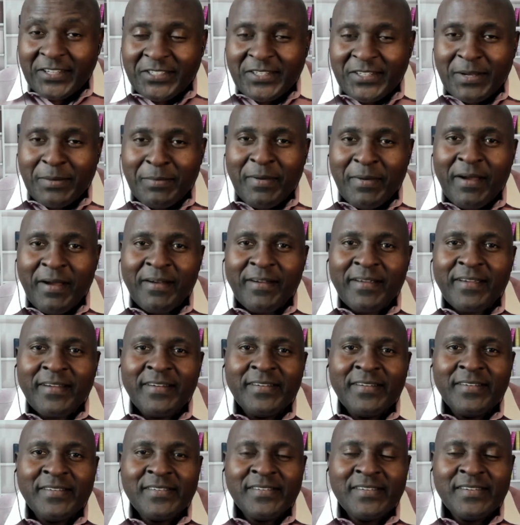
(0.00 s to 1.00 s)
in America,
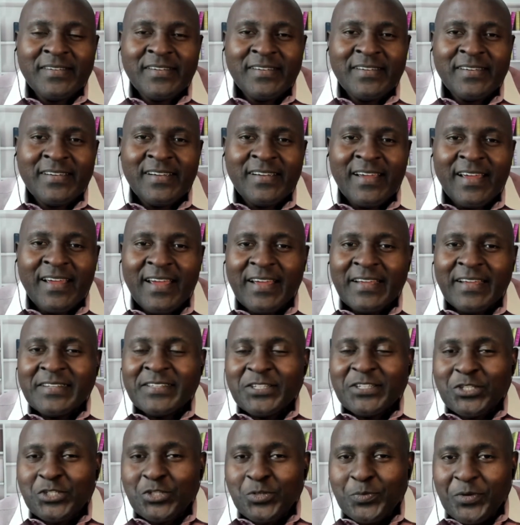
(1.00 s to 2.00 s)
and
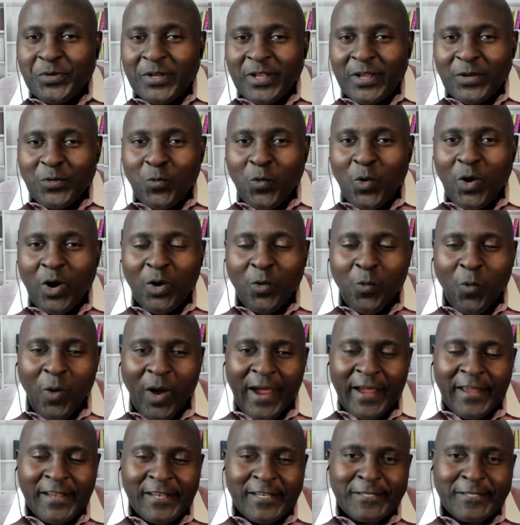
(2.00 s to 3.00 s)
distributed worldwide.